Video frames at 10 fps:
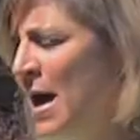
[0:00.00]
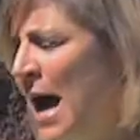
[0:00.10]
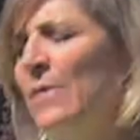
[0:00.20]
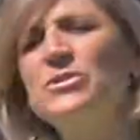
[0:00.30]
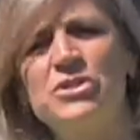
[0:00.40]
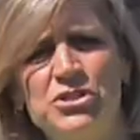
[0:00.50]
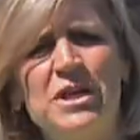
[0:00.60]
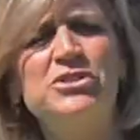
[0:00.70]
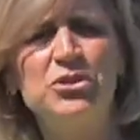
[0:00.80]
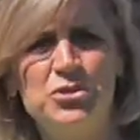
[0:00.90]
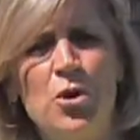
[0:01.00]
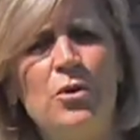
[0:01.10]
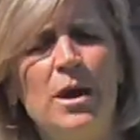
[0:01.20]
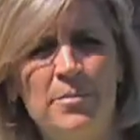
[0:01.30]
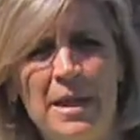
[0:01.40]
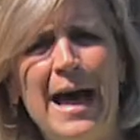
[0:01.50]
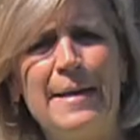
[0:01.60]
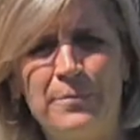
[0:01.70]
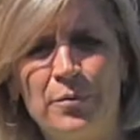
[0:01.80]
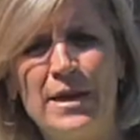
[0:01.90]
I would suggest you don't apply
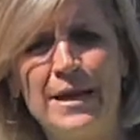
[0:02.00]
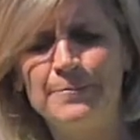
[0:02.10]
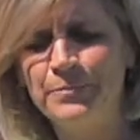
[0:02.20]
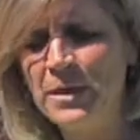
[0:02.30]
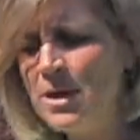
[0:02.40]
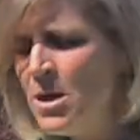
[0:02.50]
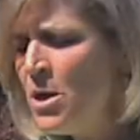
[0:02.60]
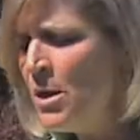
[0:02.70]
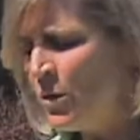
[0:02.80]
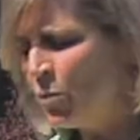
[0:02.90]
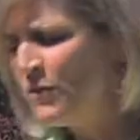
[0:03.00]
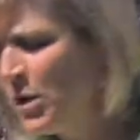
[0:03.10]
Preen. We've